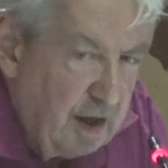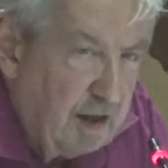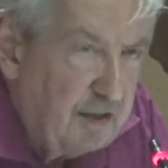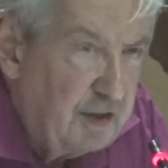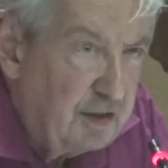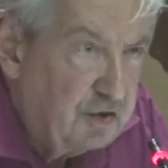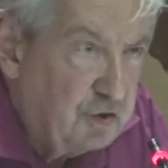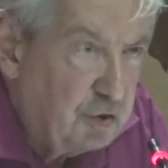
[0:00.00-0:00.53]

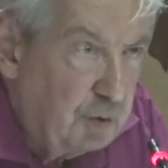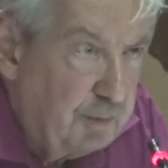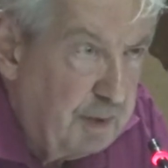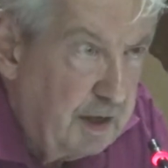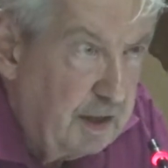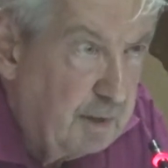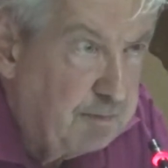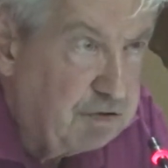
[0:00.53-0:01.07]
This should
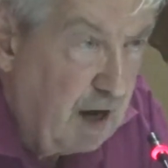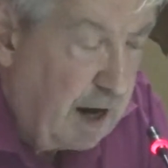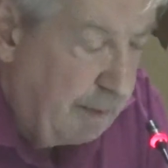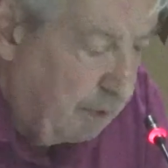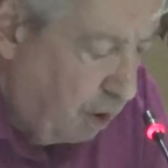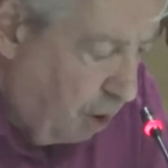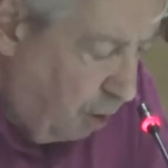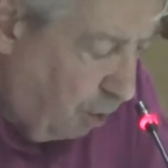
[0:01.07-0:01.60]
be the prime
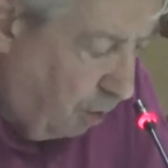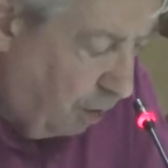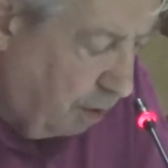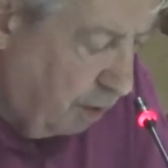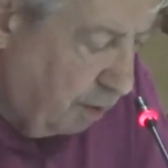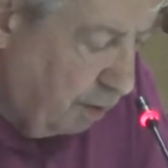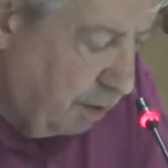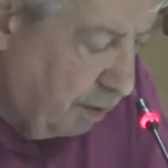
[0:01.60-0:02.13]
goal.
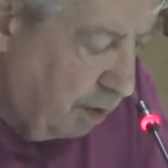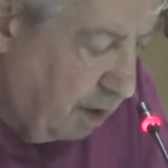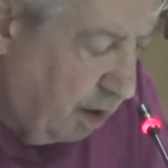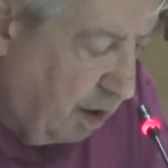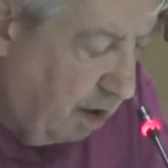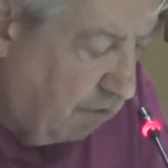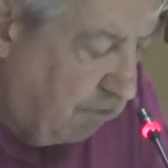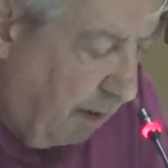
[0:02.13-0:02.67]

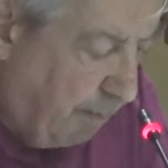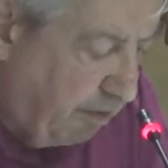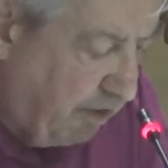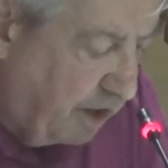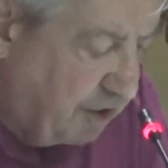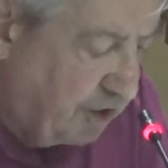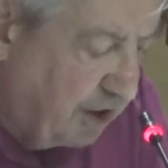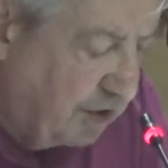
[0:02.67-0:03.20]

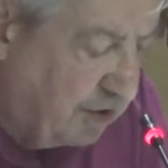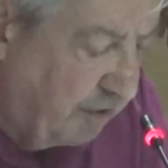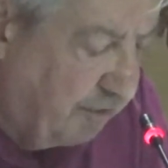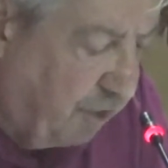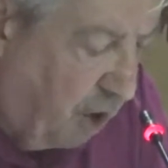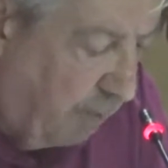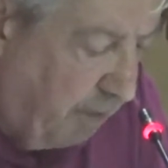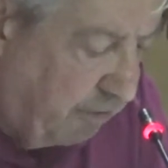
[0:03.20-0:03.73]
Reparation is a
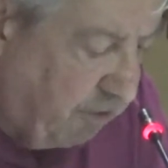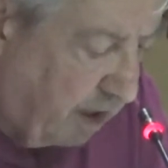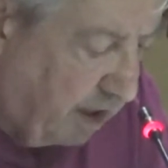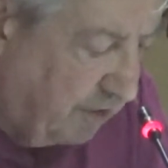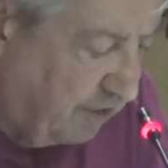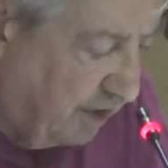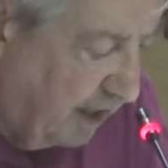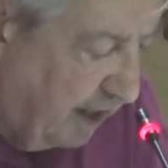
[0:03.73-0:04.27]
form of
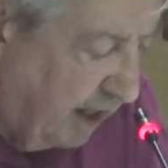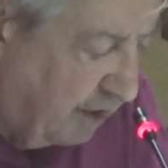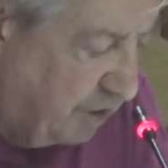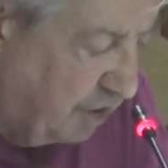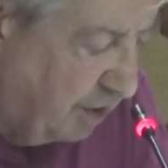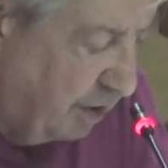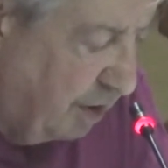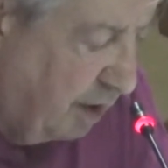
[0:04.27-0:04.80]

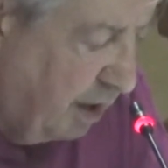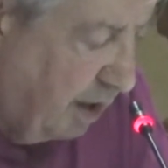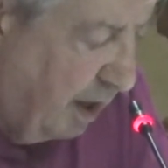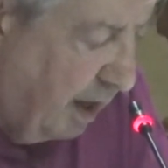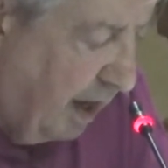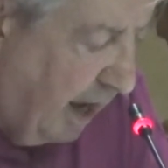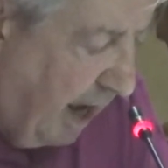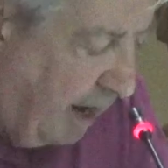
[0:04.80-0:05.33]
reconciliation
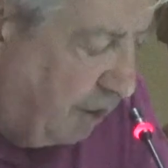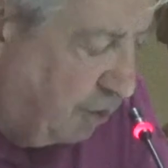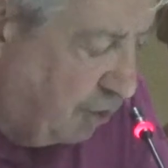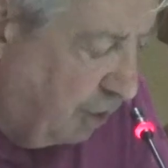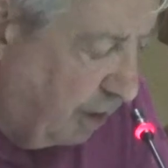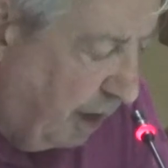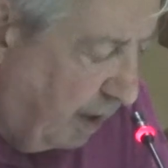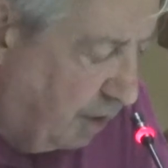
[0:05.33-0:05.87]
and
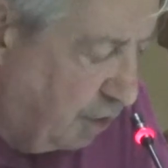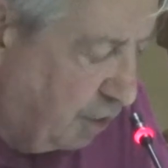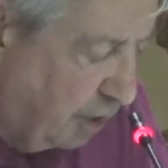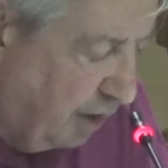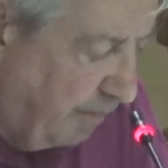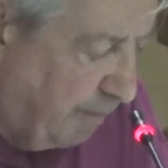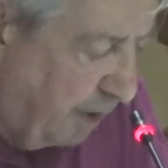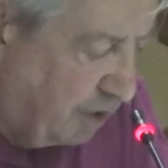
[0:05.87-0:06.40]
should
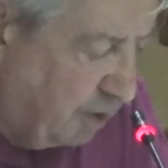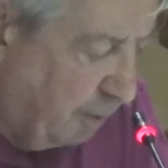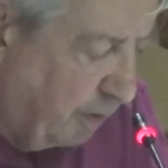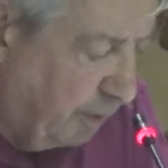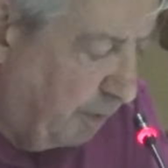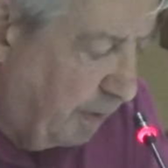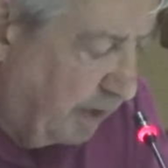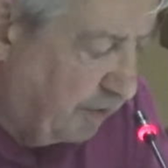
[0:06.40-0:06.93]
if possible
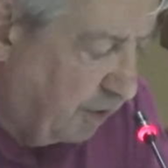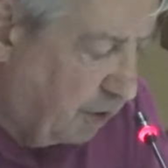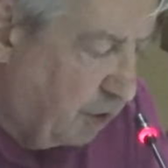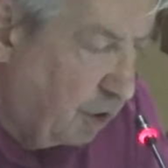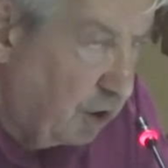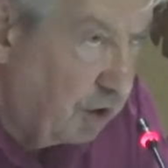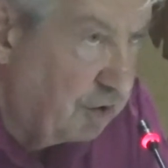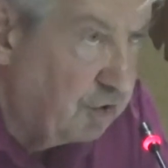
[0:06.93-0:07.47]
be
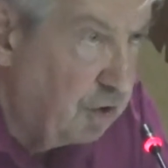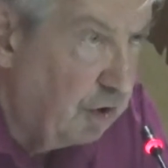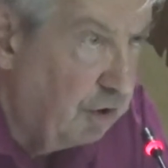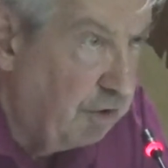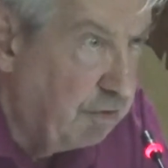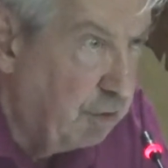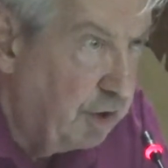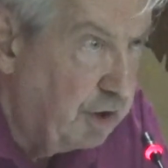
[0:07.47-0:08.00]
secured
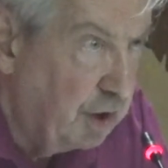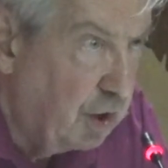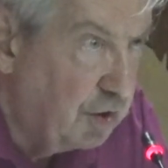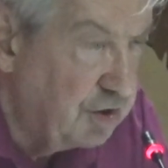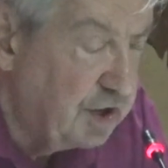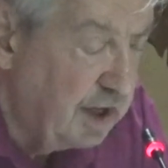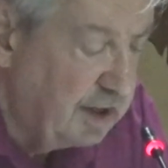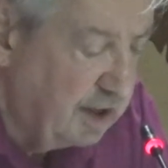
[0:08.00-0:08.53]
through a
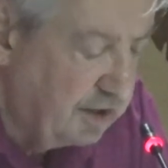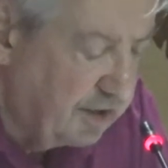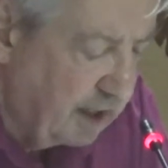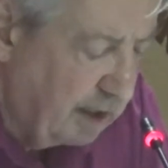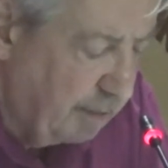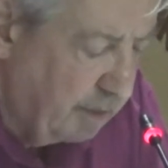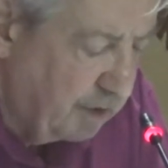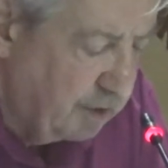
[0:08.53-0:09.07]
negotiated
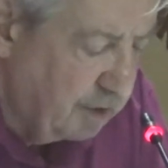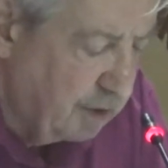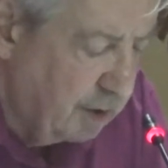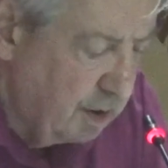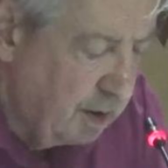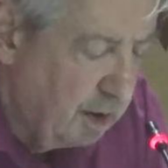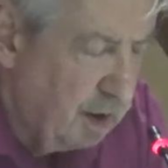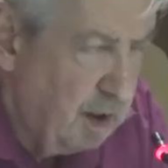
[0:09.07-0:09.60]
settlement.
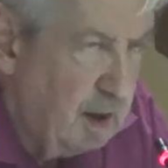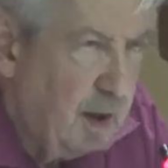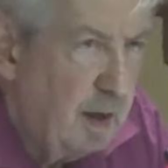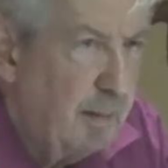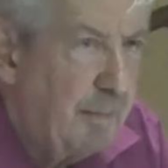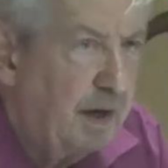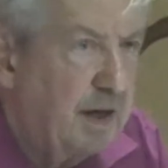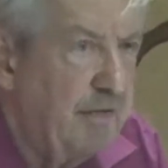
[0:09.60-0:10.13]

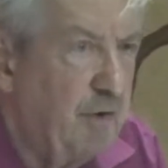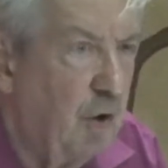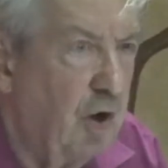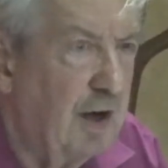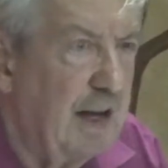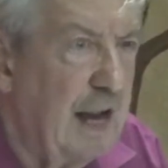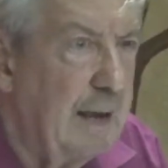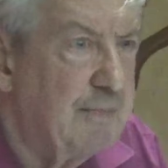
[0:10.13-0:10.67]
But if all
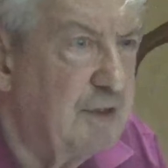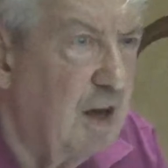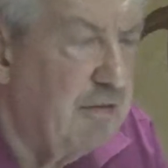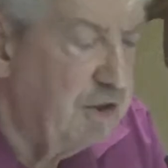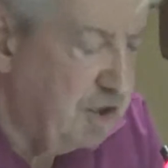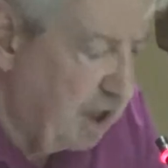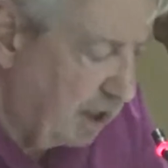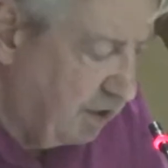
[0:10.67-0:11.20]
claims are
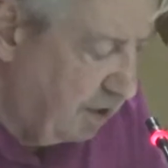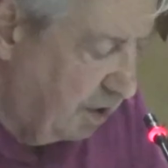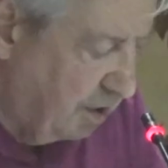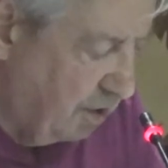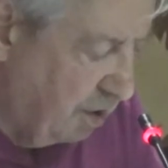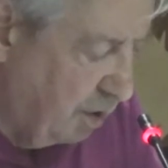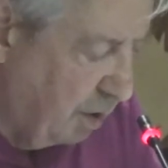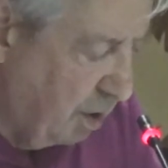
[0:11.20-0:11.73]
rejected,
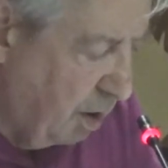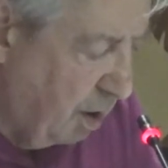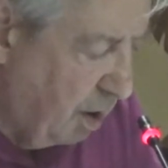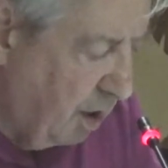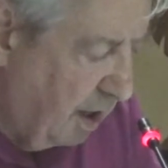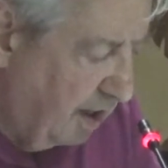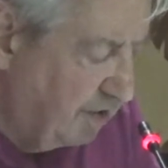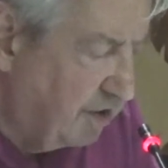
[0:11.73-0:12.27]

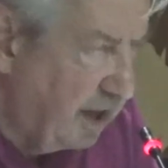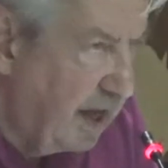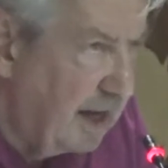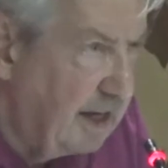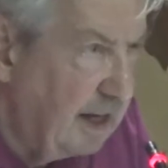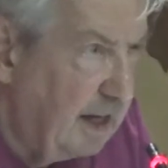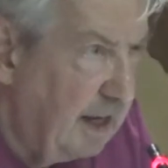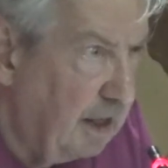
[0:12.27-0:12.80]
is there
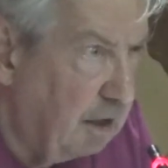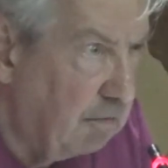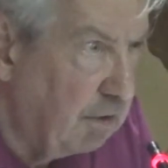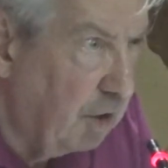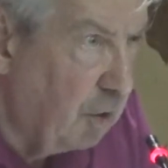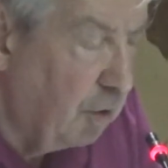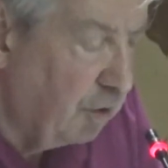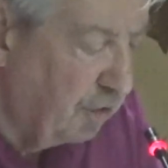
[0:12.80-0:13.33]
any legal
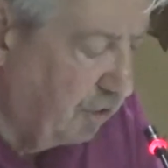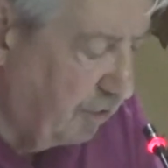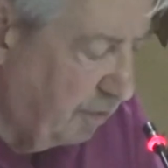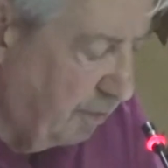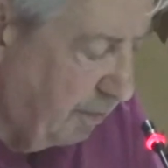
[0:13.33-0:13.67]
recourse?